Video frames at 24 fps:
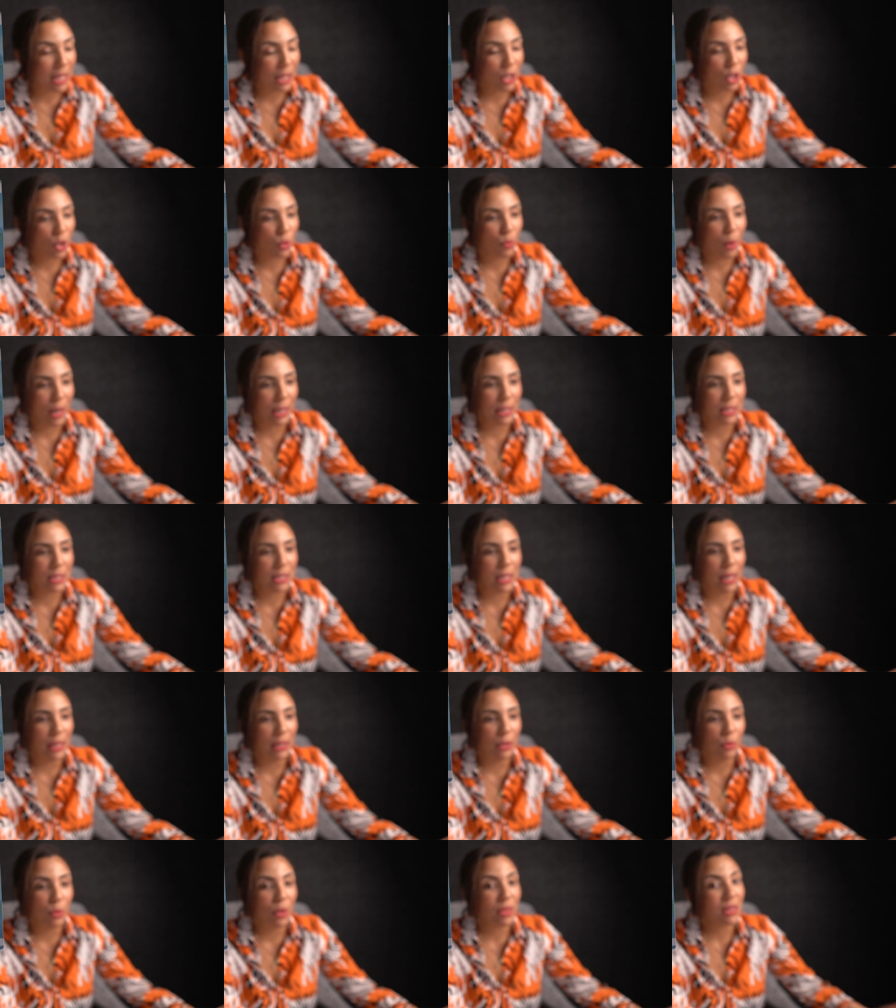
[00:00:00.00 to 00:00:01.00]
that you're
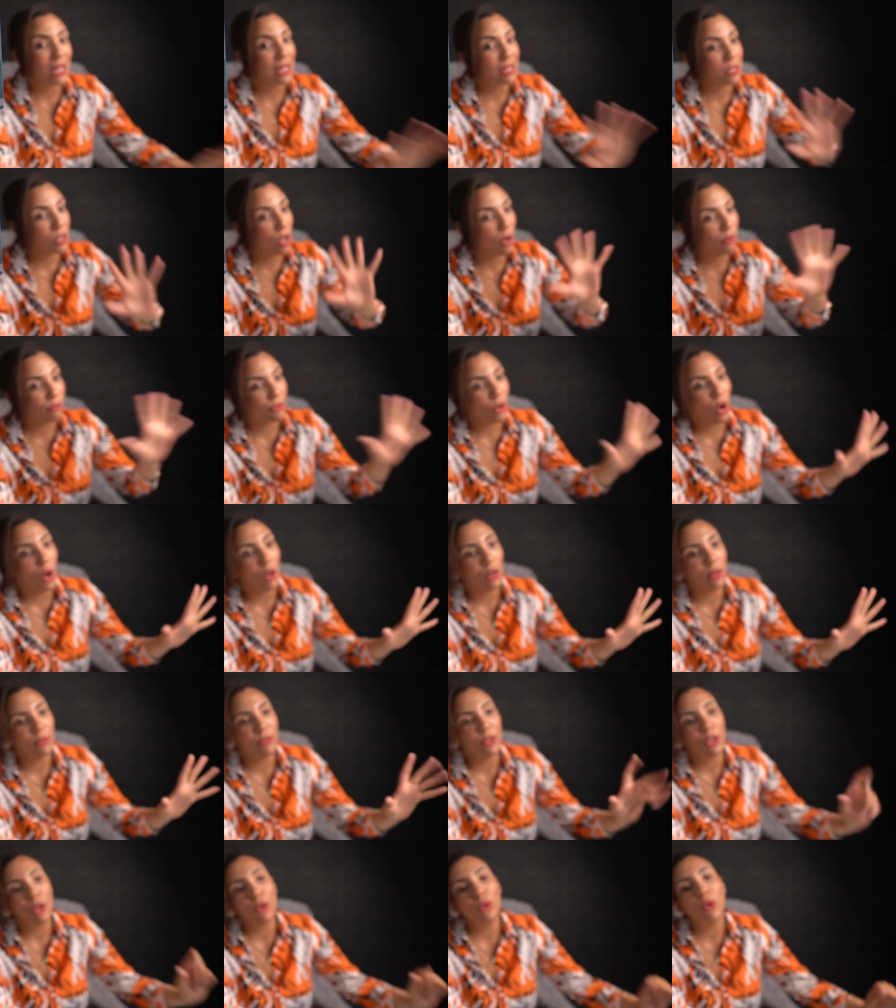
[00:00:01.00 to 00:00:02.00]
reconciling with. That's not for all
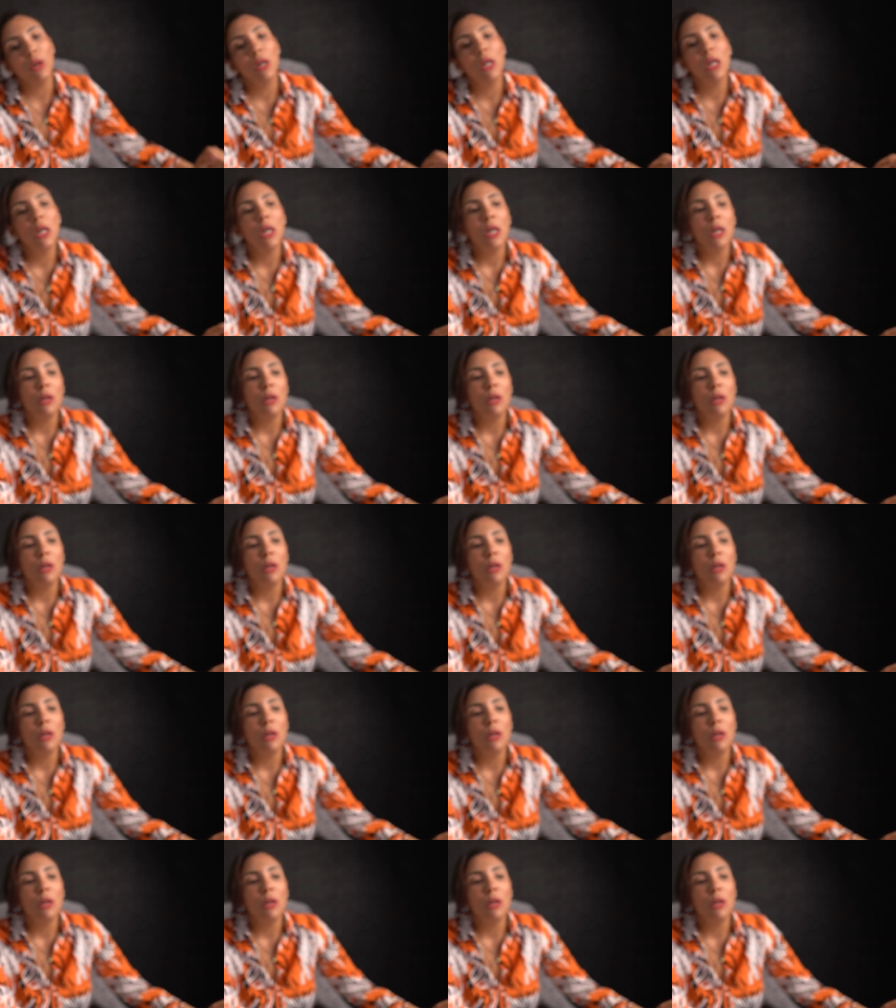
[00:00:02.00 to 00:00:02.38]
of you.